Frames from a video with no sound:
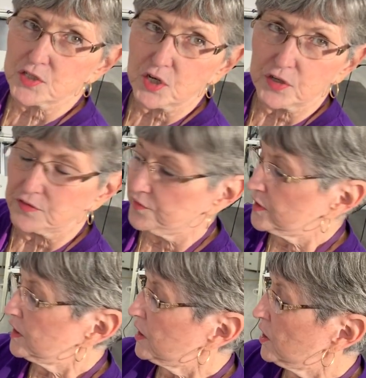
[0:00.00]
started
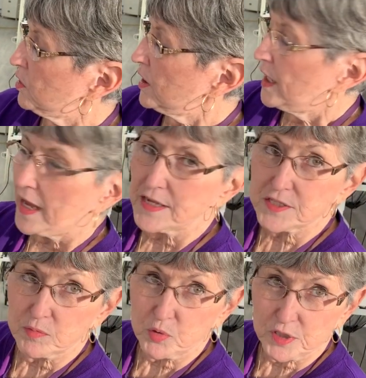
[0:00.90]
video, and
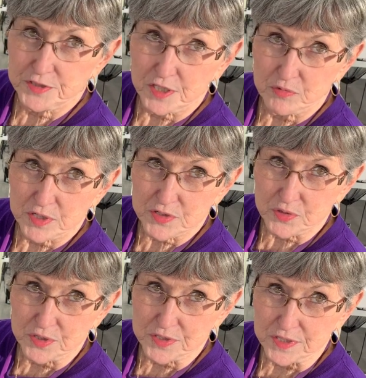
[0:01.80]
some quilting
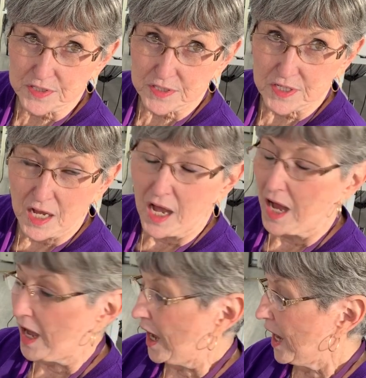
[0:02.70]
resources.
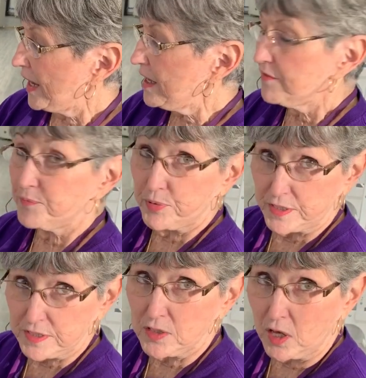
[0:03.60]
I have
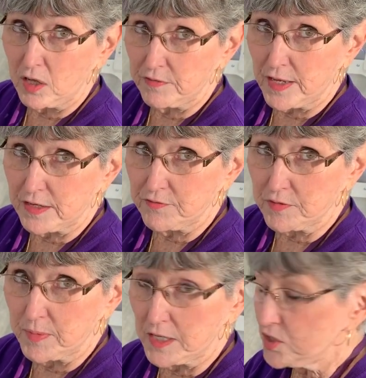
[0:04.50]
printed all of that
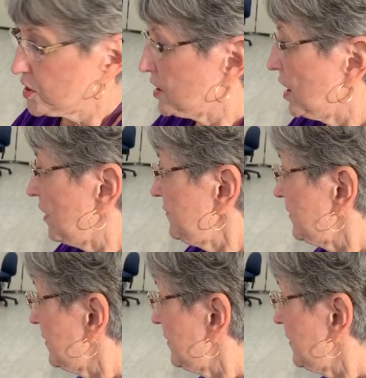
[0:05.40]
information off